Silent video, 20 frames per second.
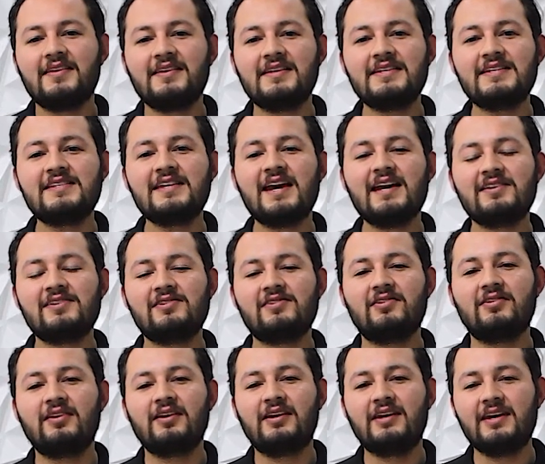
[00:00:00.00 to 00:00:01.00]
This is
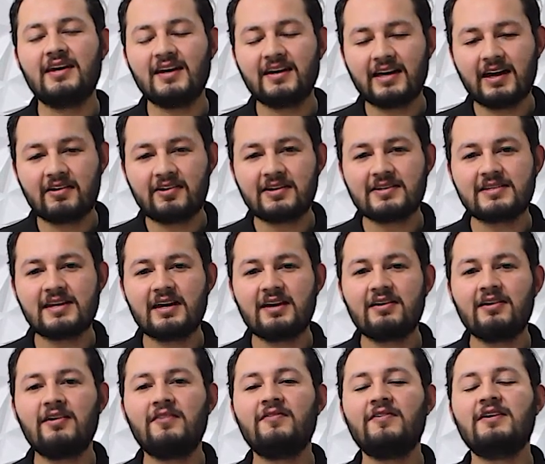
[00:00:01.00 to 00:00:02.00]
Axel, Key Account
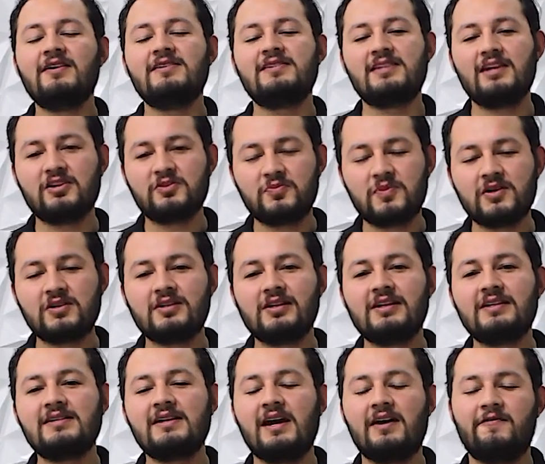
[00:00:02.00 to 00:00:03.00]
Executive and Sales
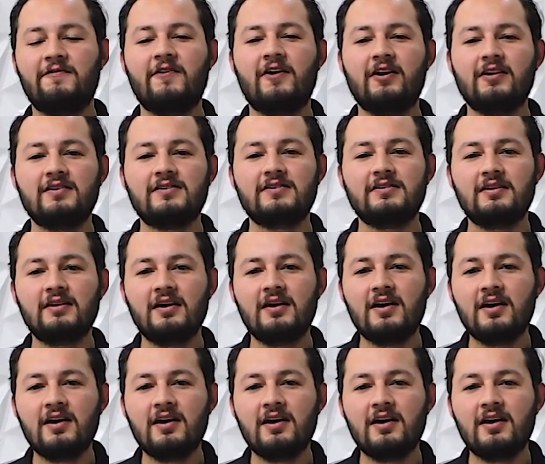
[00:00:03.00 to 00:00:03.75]
Specialist at FONCS.